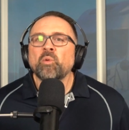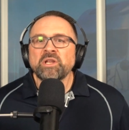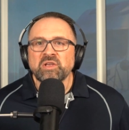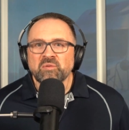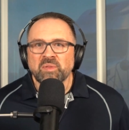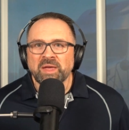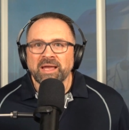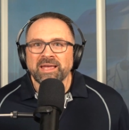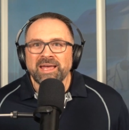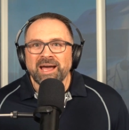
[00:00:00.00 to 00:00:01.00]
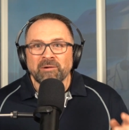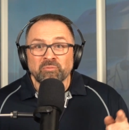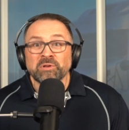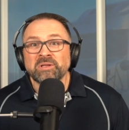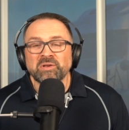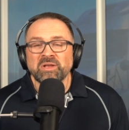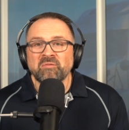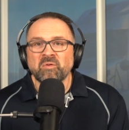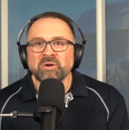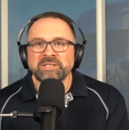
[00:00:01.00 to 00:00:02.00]
What do you think? I'm really
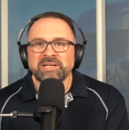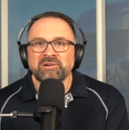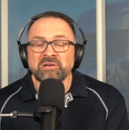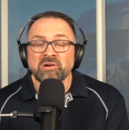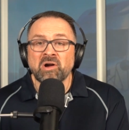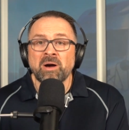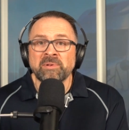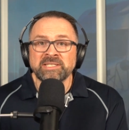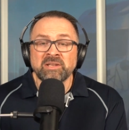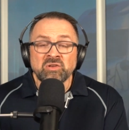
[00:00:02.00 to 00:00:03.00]
looking forward to hearing your comments.